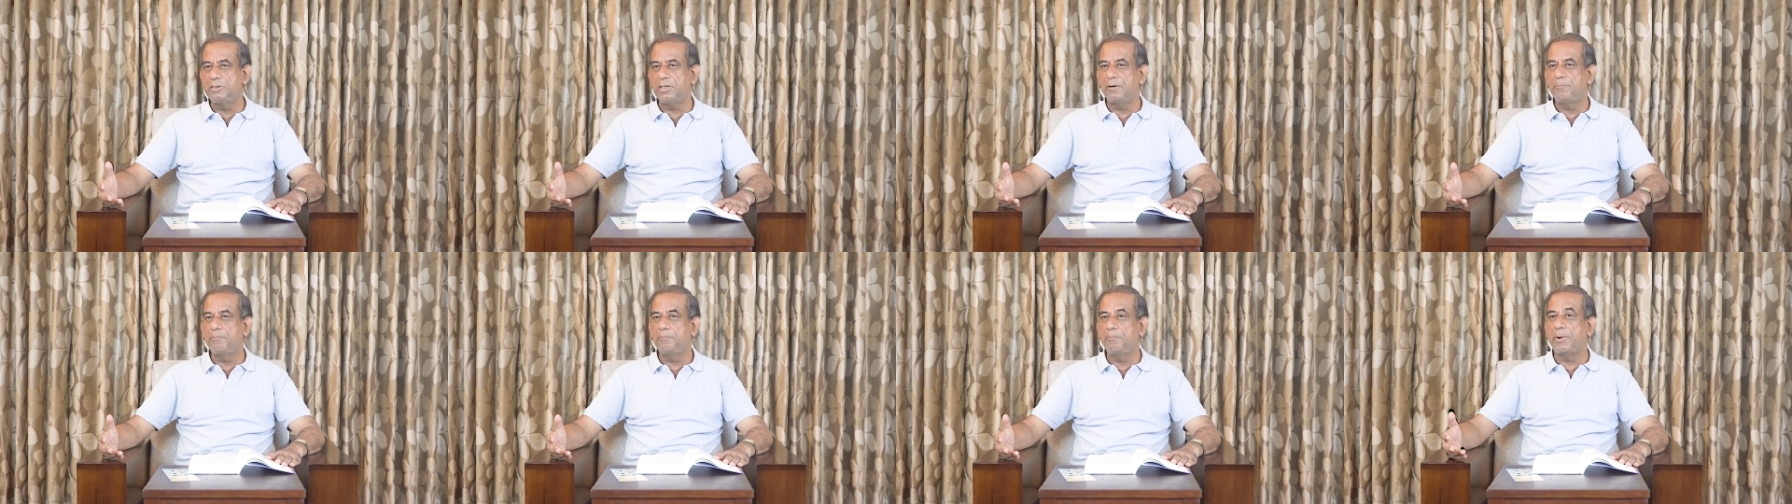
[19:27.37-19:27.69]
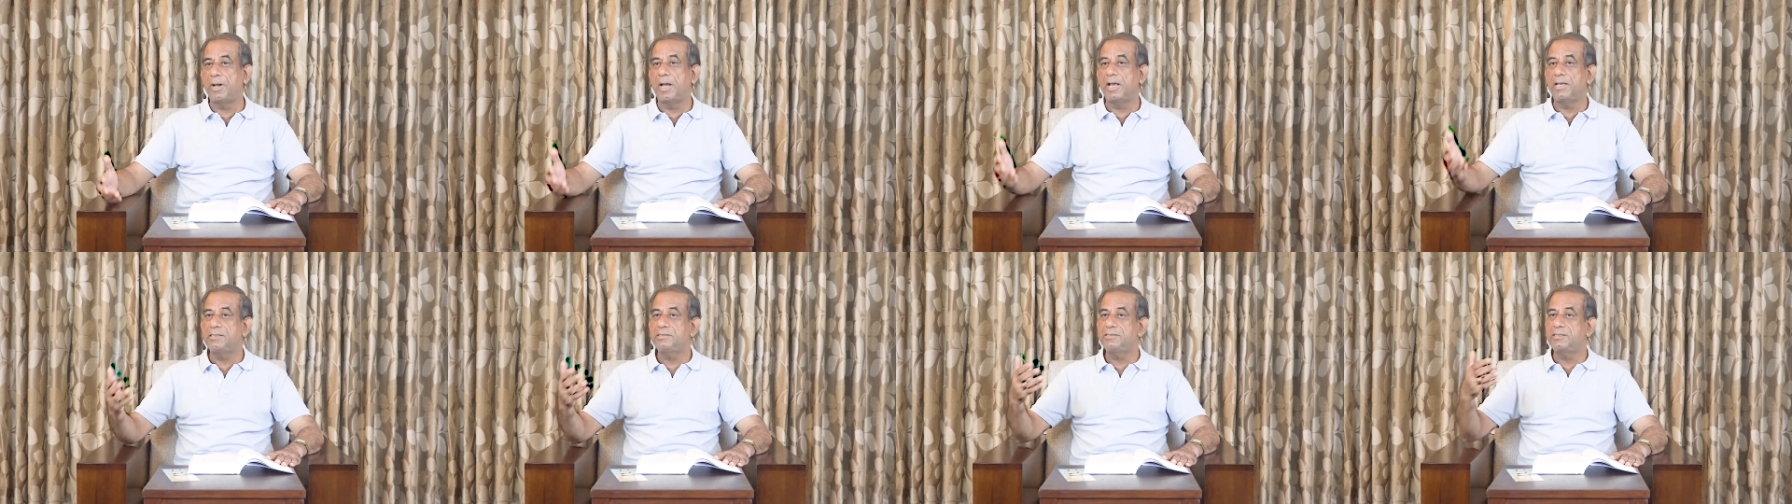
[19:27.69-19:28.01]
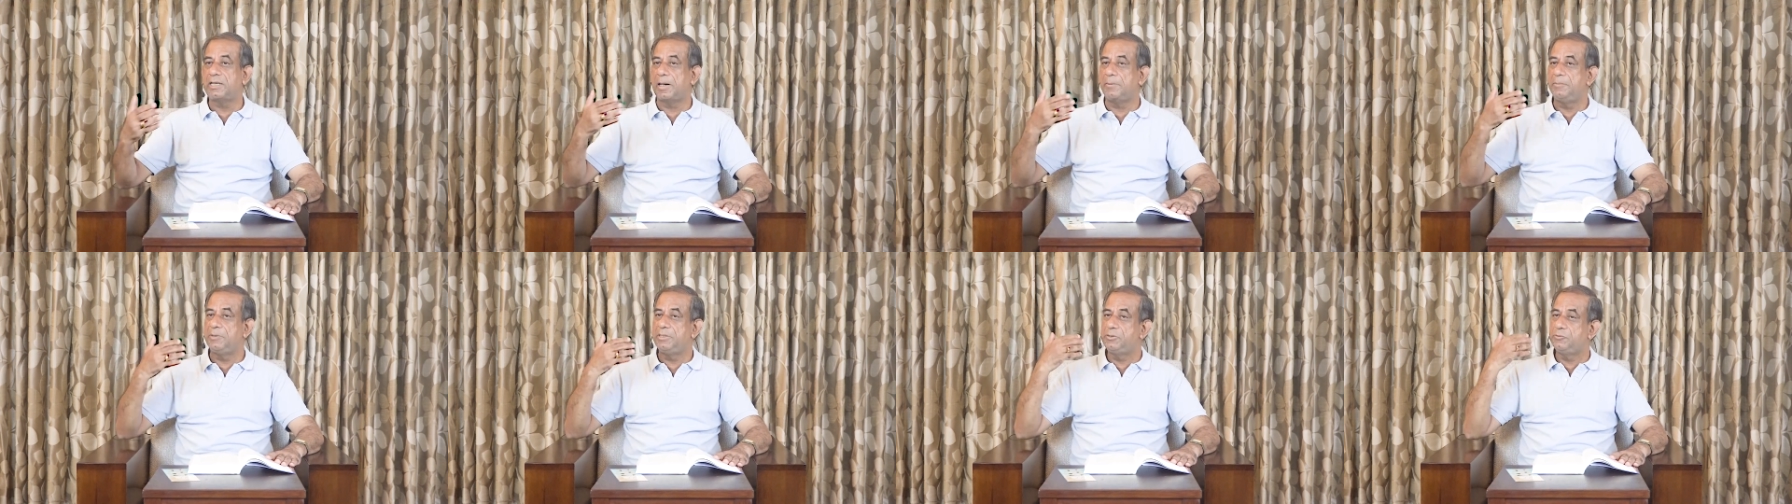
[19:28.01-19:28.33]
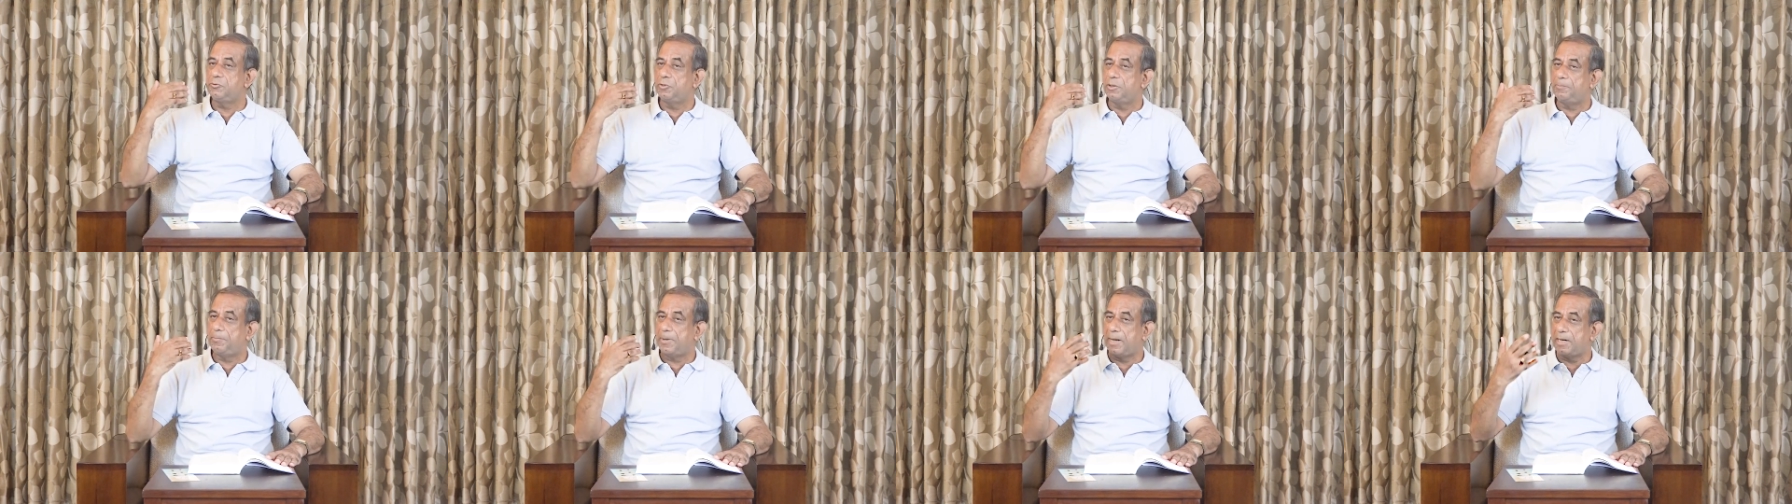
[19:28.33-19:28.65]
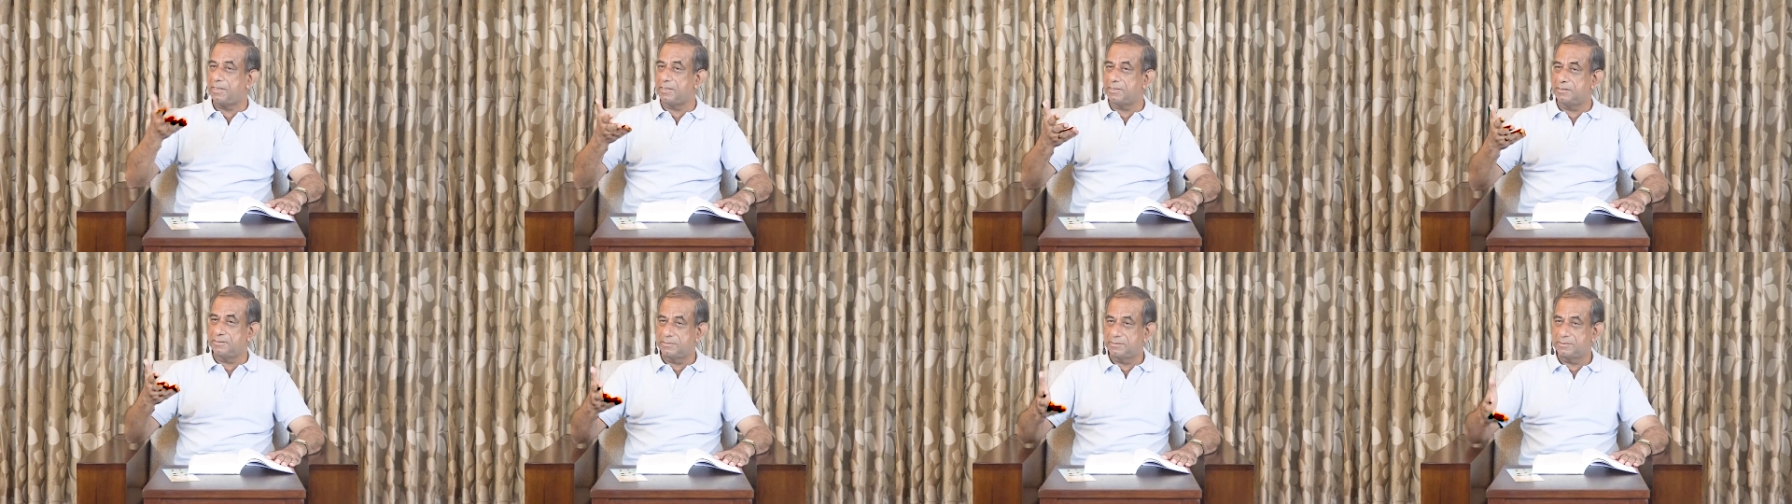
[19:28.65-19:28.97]
the past habitual
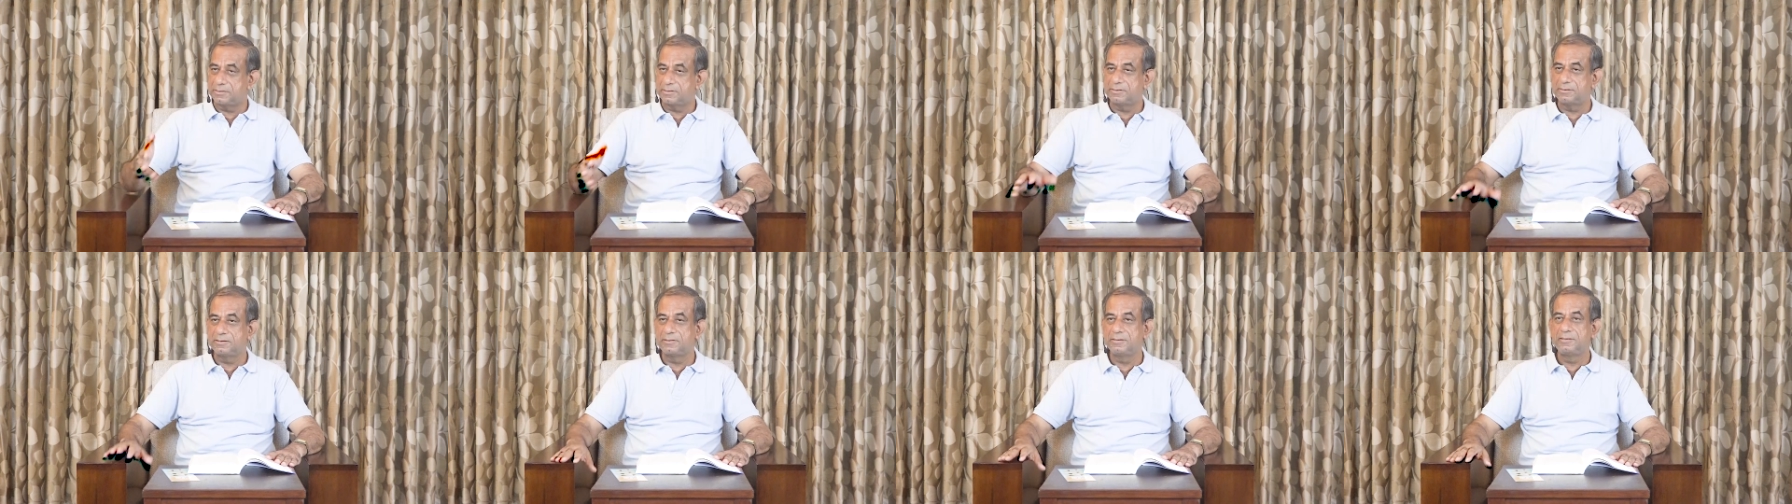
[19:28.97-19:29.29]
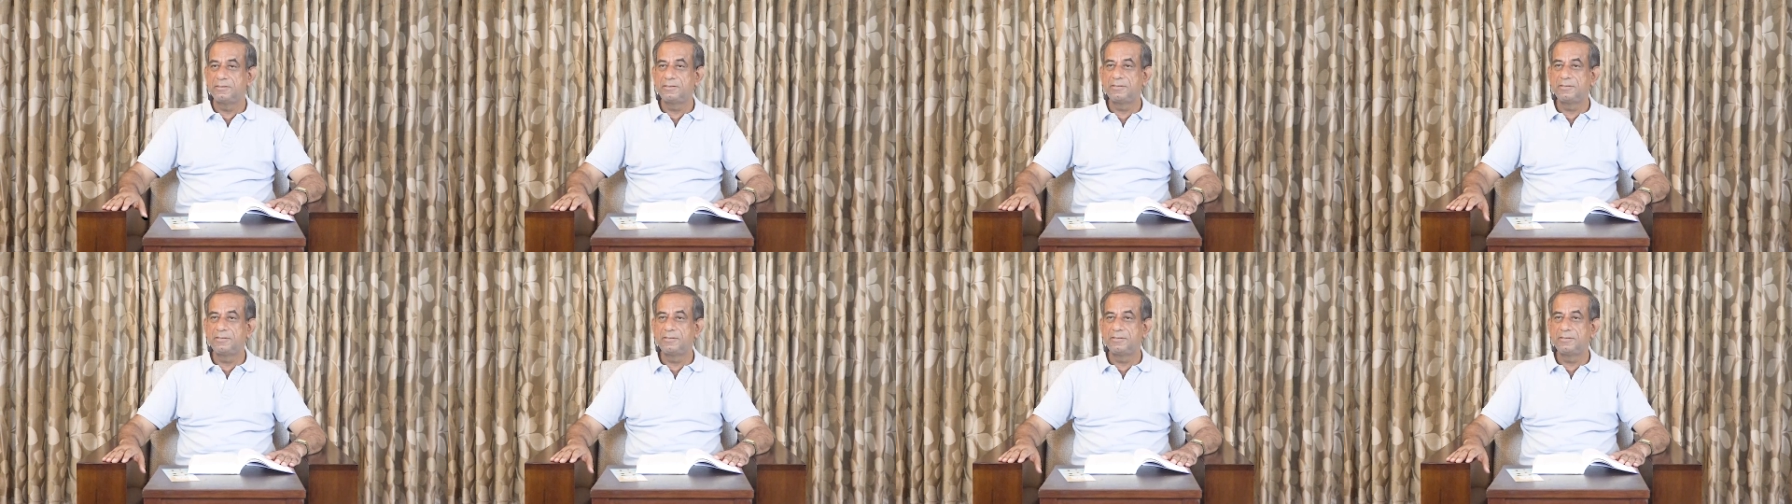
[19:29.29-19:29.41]
patterns.